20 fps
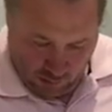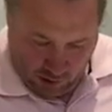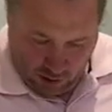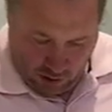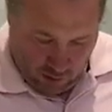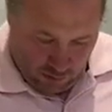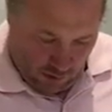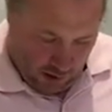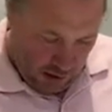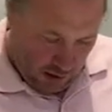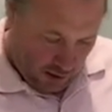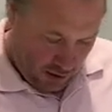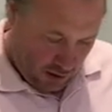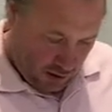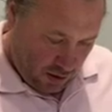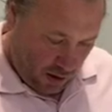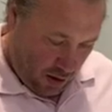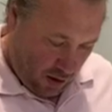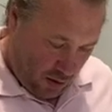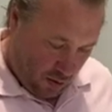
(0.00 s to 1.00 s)
Right,
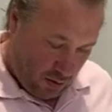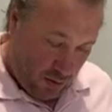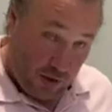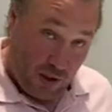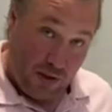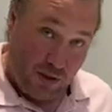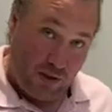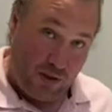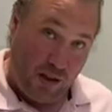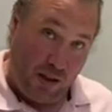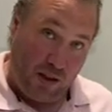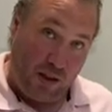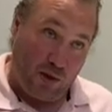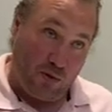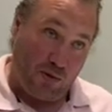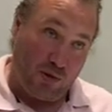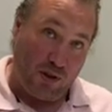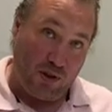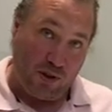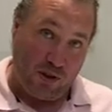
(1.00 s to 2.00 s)
so this dish
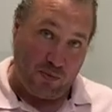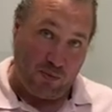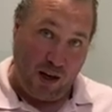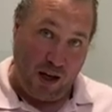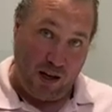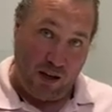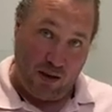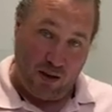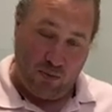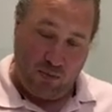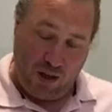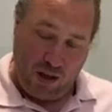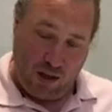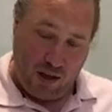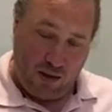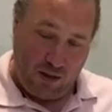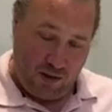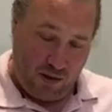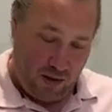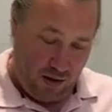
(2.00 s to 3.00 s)
was inspired by
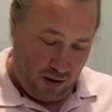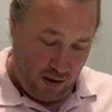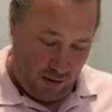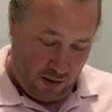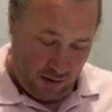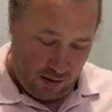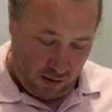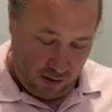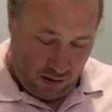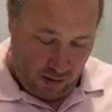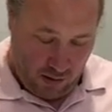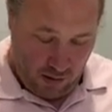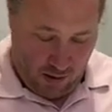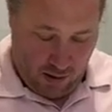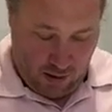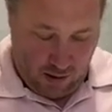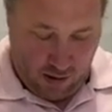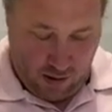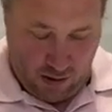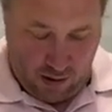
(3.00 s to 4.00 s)
these.
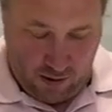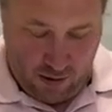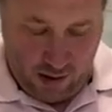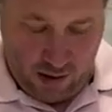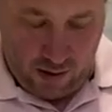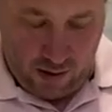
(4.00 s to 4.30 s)
These